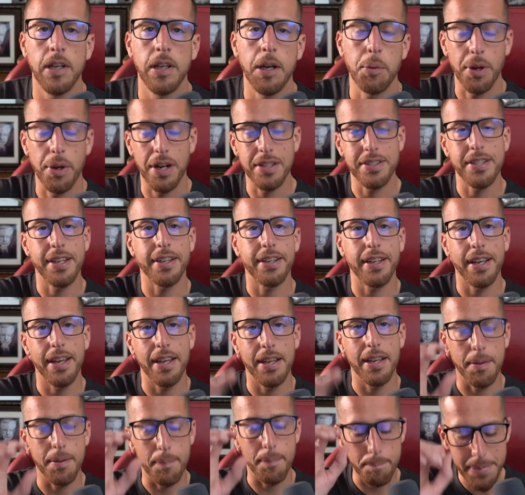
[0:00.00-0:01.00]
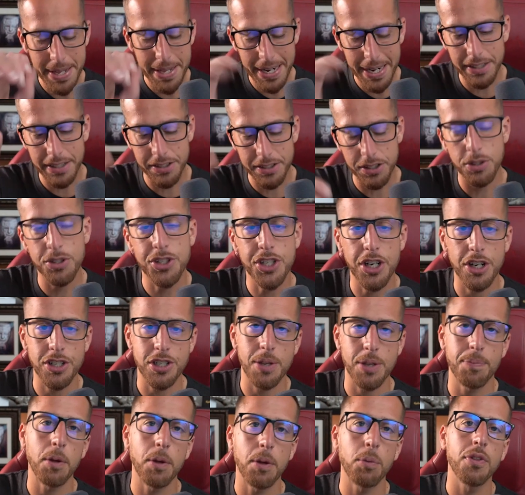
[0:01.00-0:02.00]
I want to take a minute to share
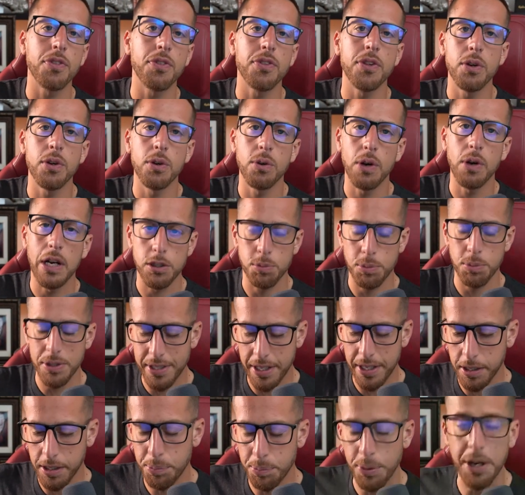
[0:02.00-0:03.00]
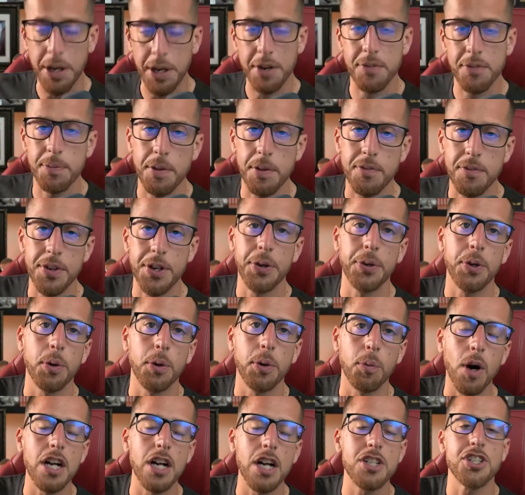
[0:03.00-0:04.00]
something with you as we take a break from the video
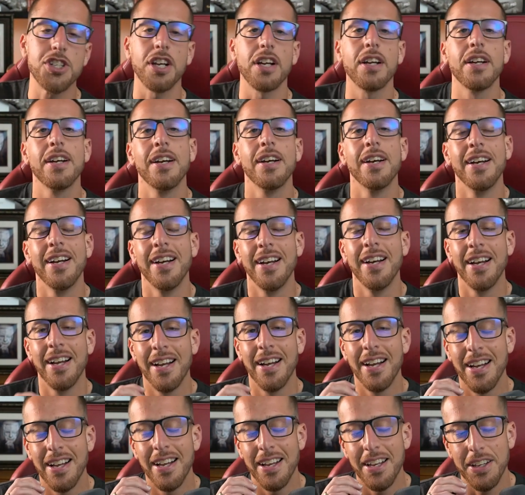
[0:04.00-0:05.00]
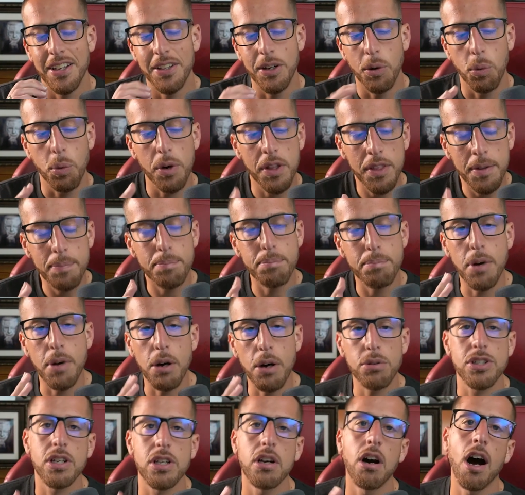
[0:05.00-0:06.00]
you're watching. You know, one of the
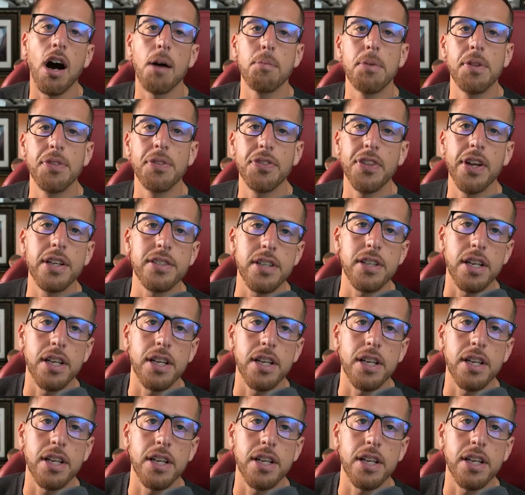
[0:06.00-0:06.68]
most common things